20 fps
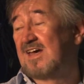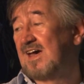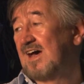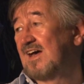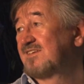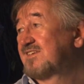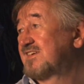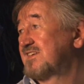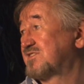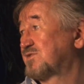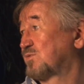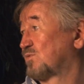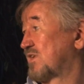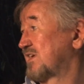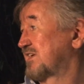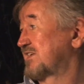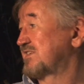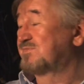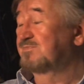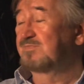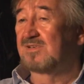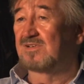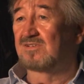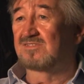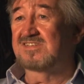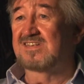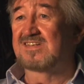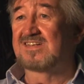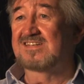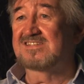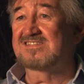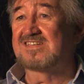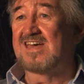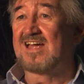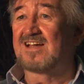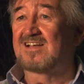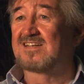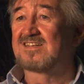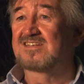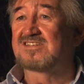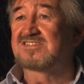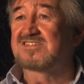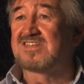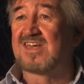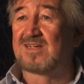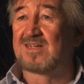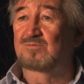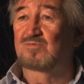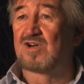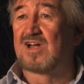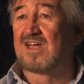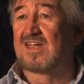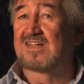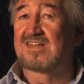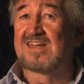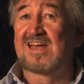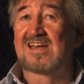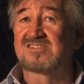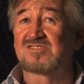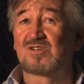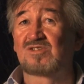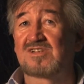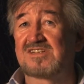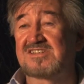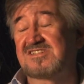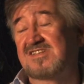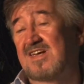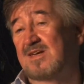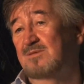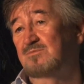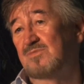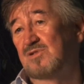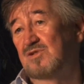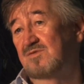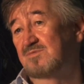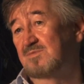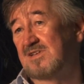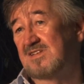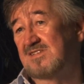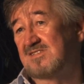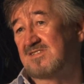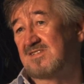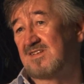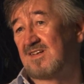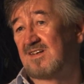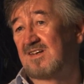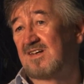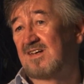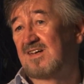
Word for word: And this one is built in exactly the same way. It has all the same movements.